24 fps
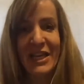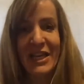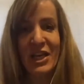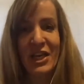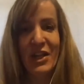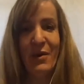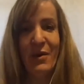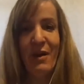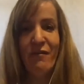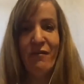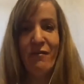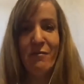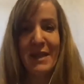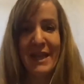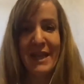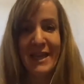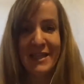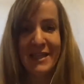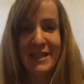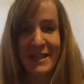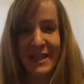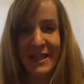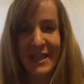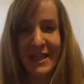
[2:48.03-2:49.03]
Everybody
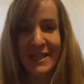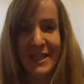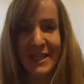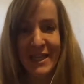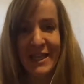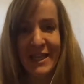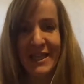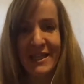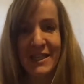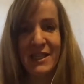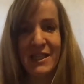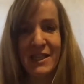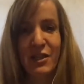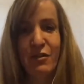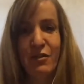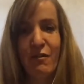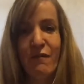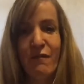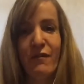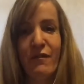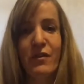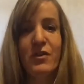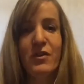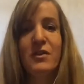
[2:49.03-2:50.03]
eats and eats and eats until
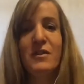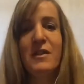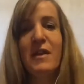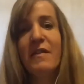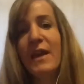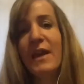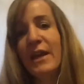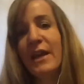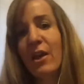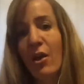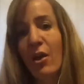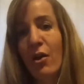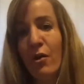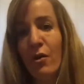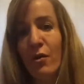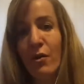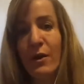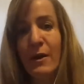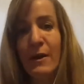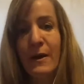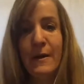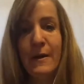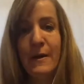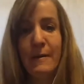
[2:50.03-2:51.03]
they're full, and then they go